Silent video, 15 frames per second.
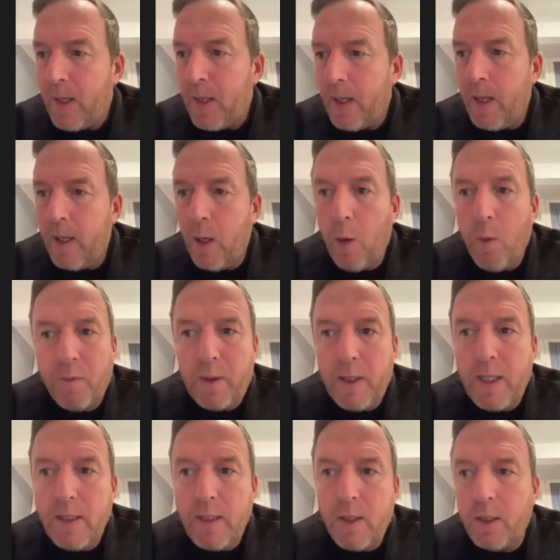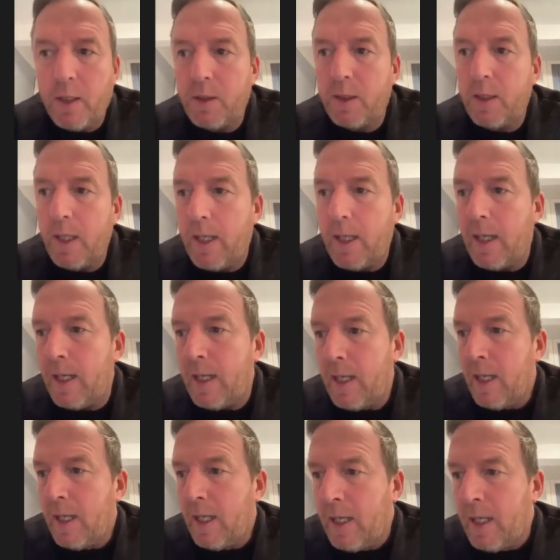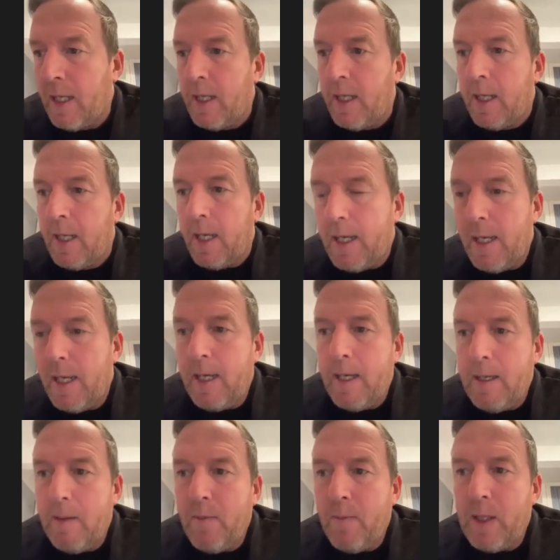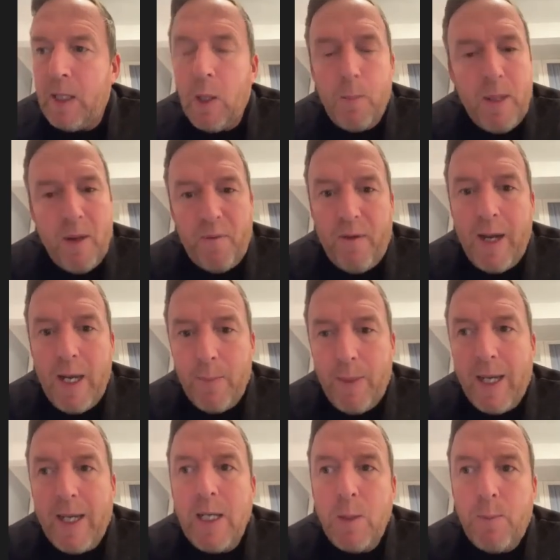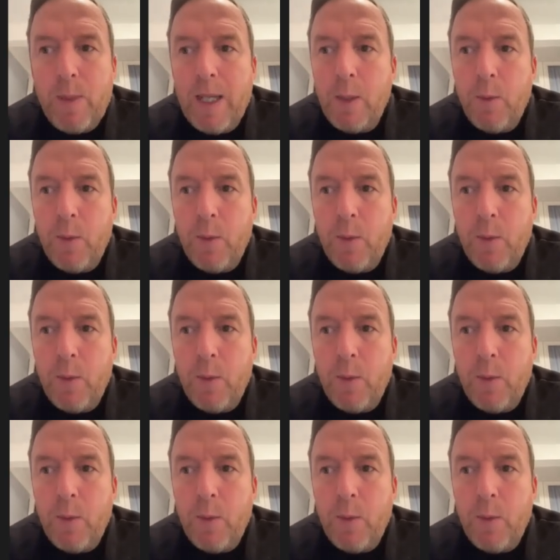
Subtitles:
Hopefully, he's got a little bit of fire back in his belly,